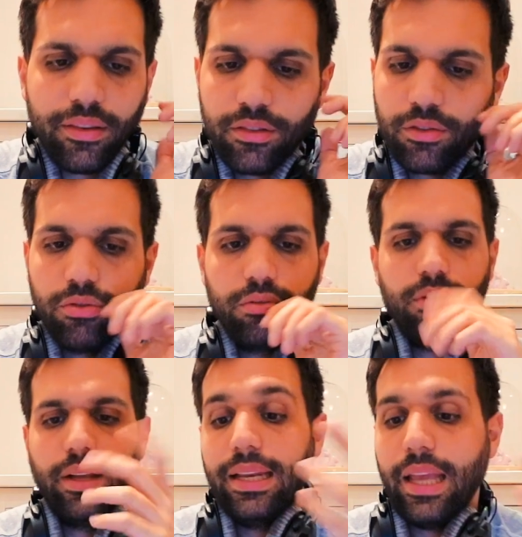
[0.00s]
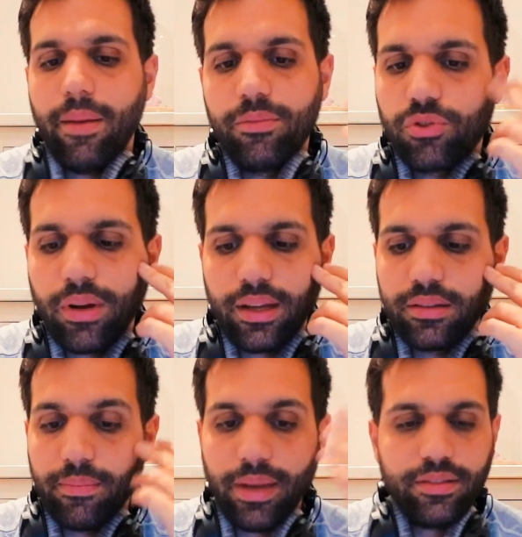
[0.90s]
that's a cool EDM
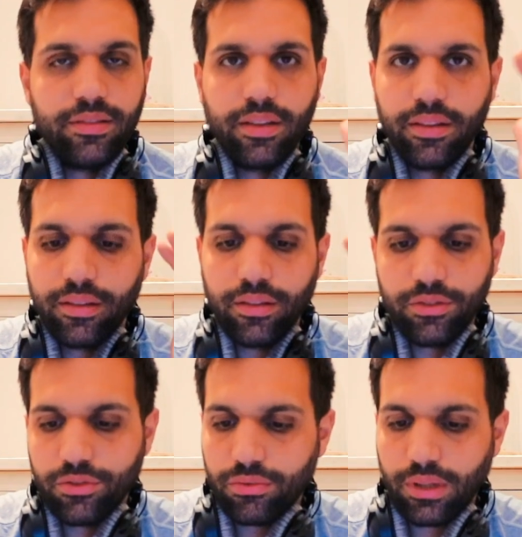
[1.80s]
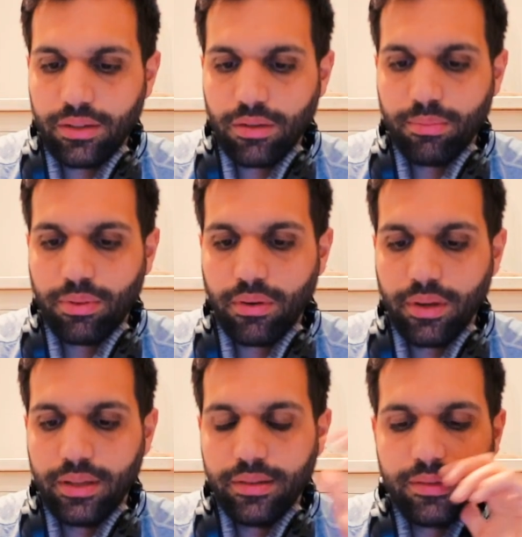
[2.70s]
track. The mixing is right on
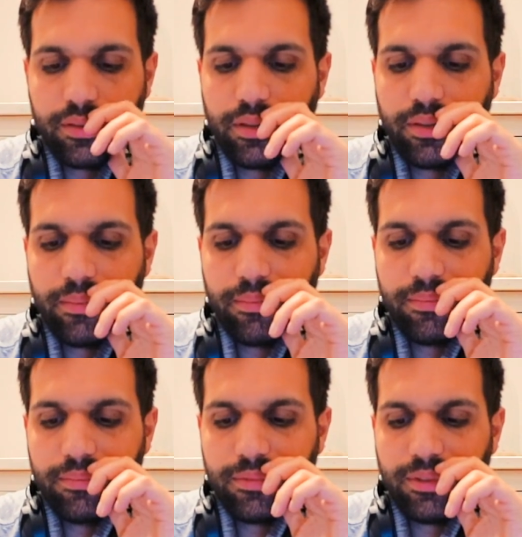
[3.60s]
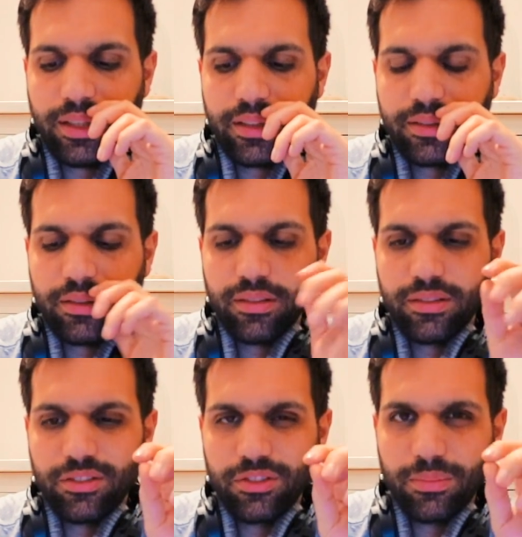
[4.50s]
point. Um, like
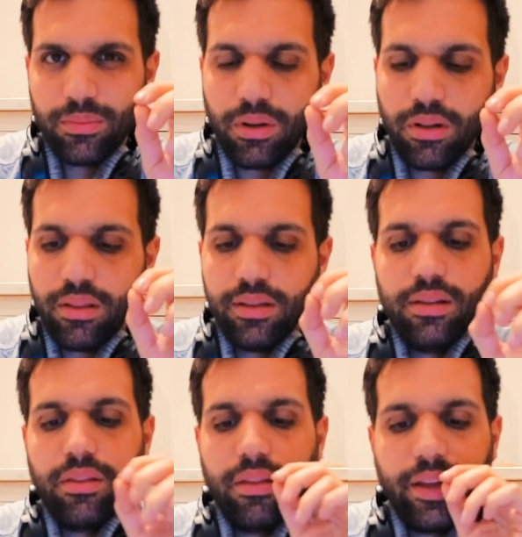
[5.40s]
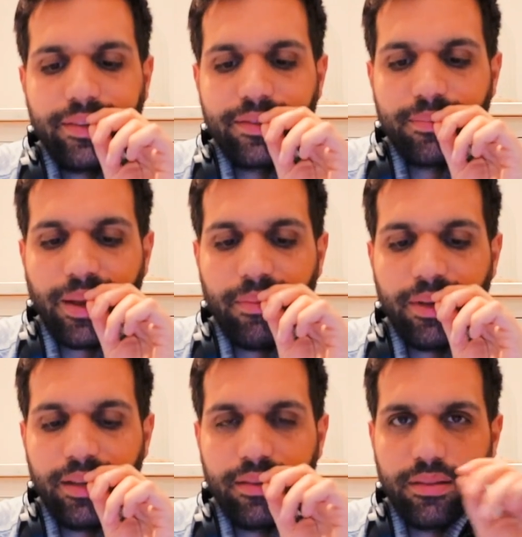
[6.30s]
small little things,
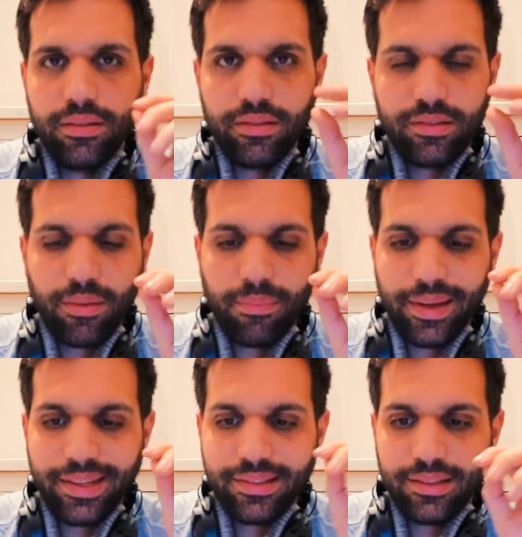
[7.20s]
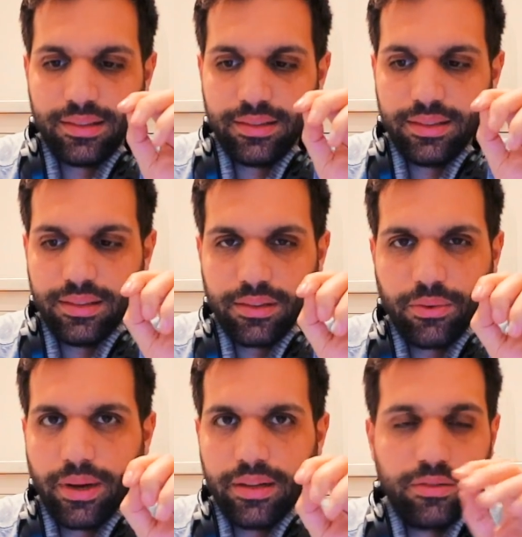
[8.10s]
maybe the, the sub bass a little
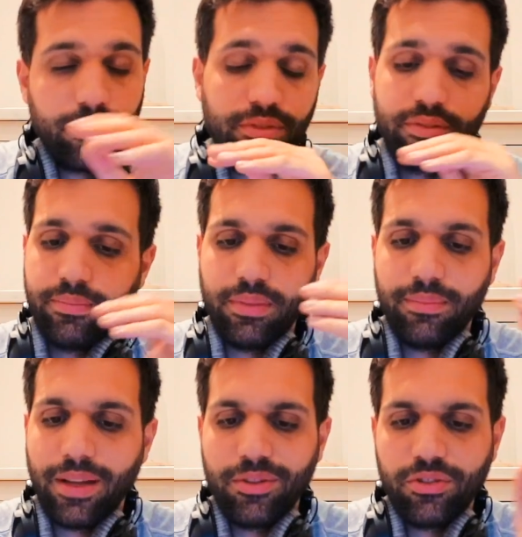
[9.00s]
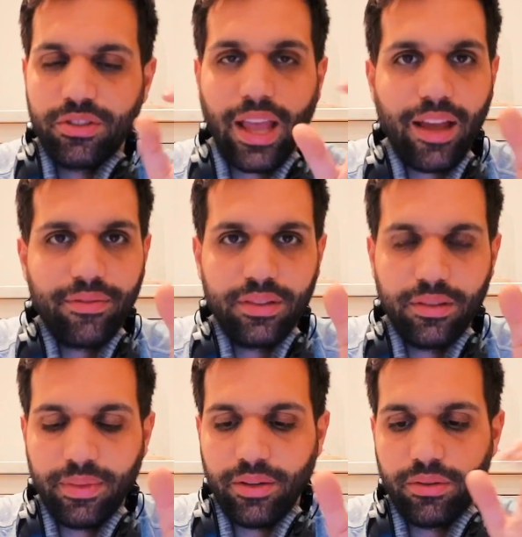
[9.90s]
quieter, but, but maybe just half a
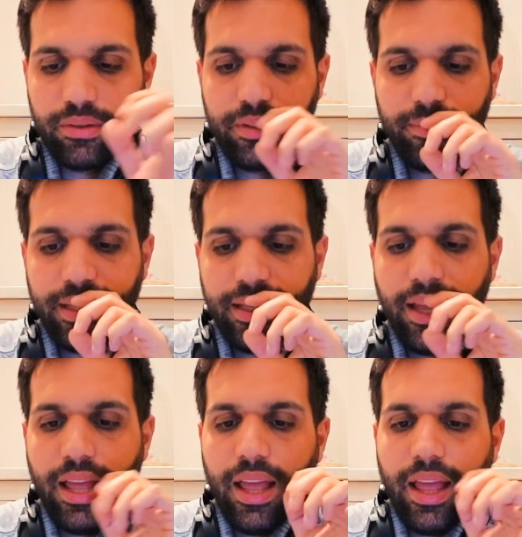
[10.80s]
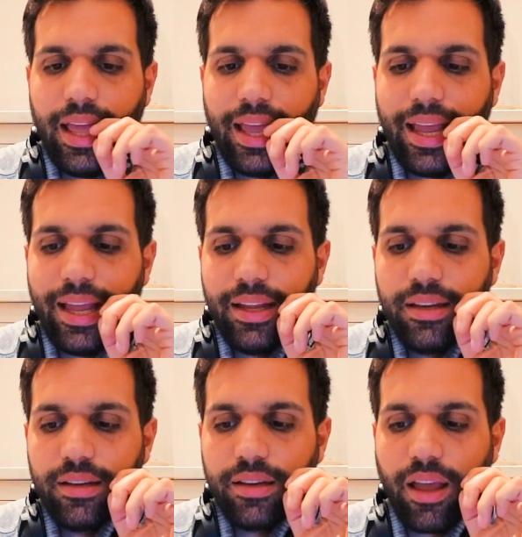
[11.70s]
dB or a dB
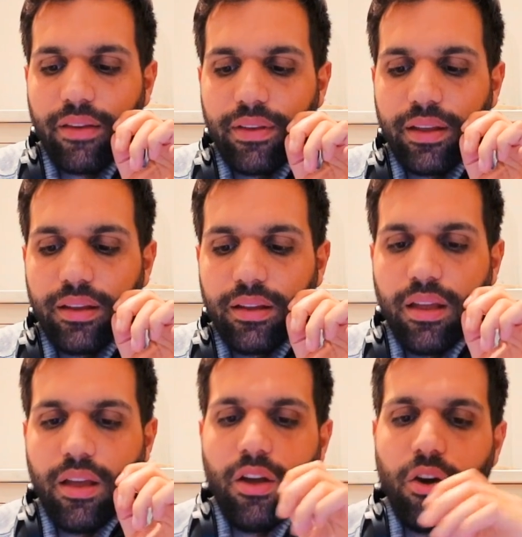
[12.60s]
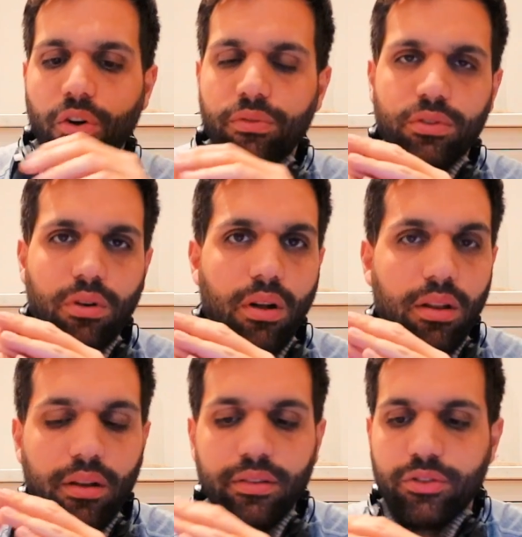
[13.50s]
and having
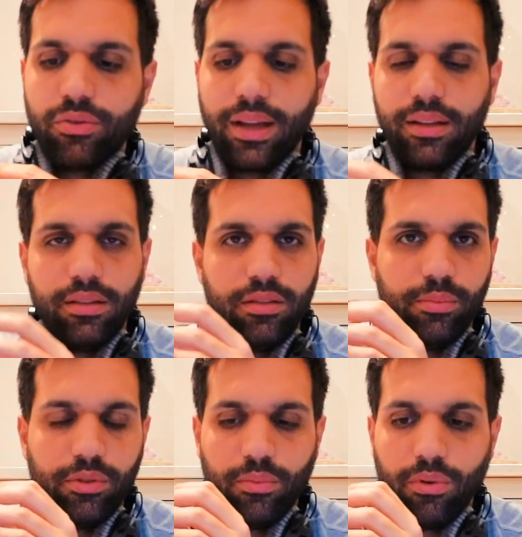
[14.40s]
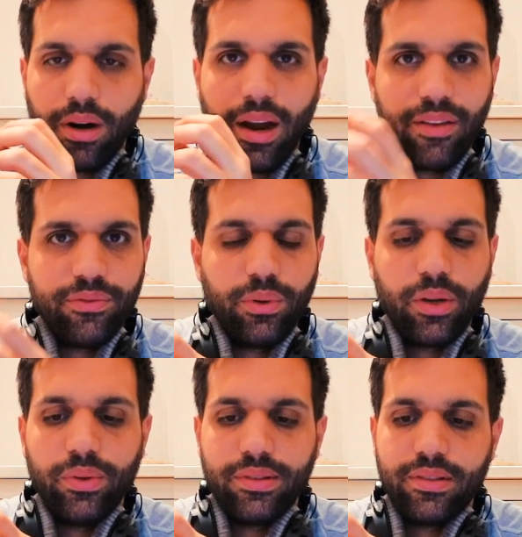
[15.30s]
overall on the track a little bit more high
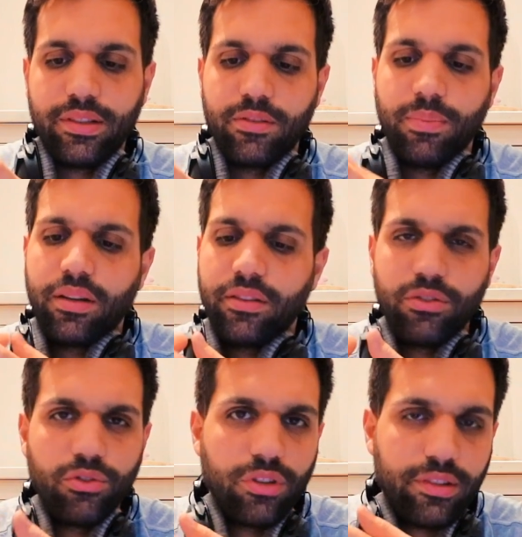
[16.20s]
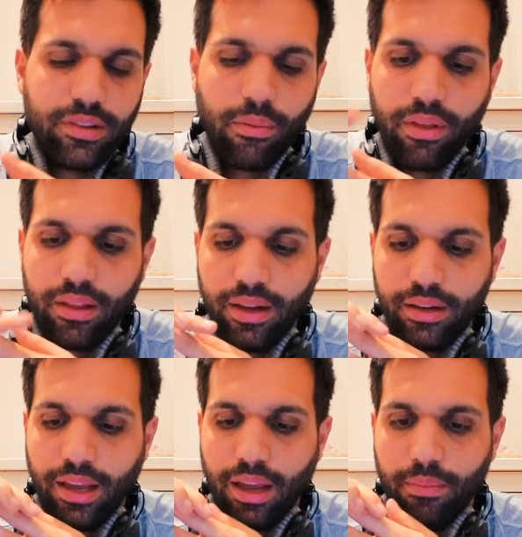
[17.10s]
frequencies. But that's usually something
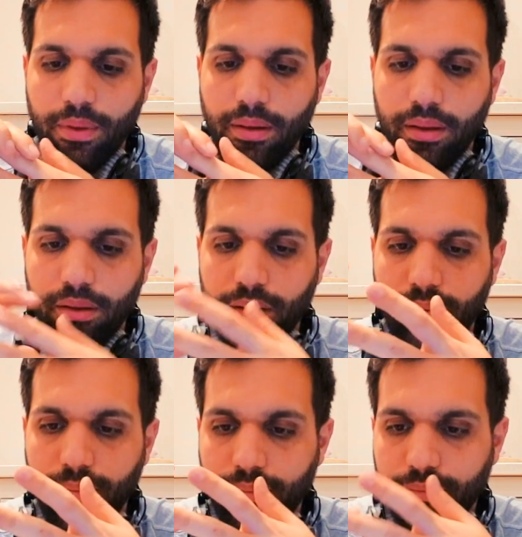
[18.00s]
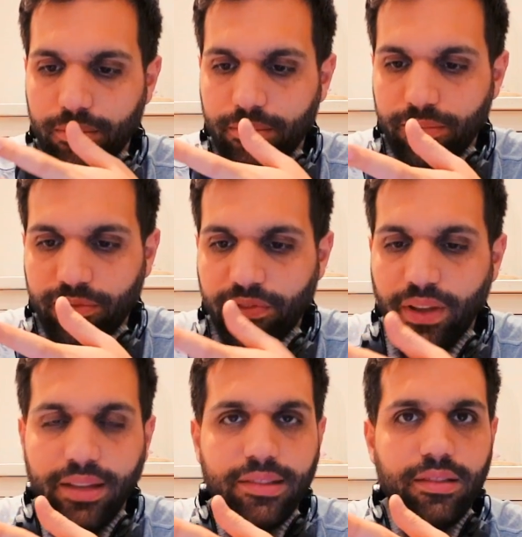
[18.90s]
that can be um,
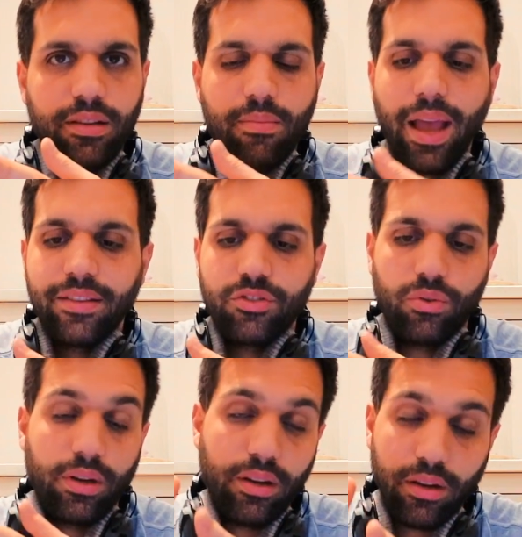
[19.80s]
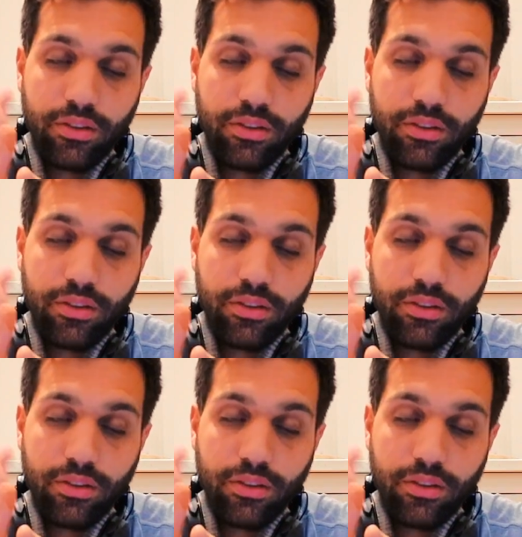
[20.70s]
fixed in mastering and